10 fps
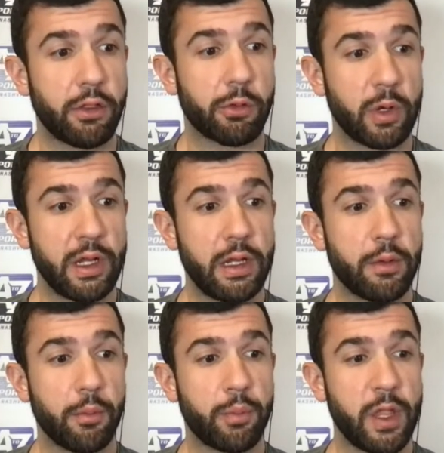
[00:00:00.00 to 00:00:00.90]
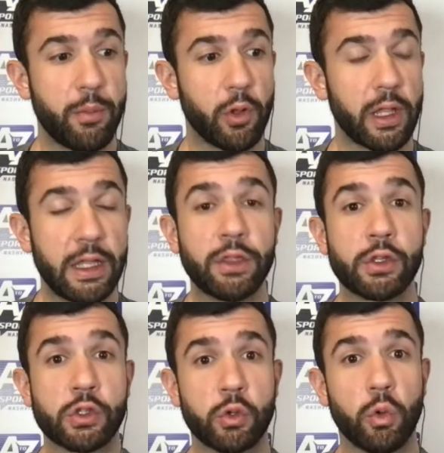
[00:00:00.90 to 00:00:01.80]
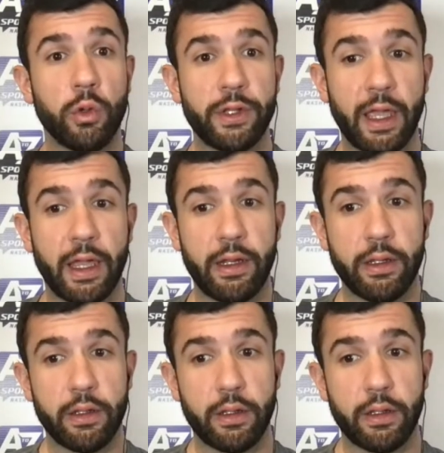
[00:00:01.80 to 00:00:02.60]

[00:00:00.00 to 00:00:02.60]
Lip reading: three people in the school dead,